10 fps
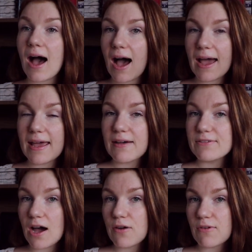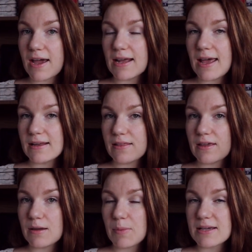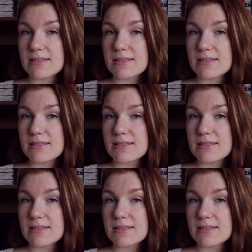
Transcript: I have not read anything by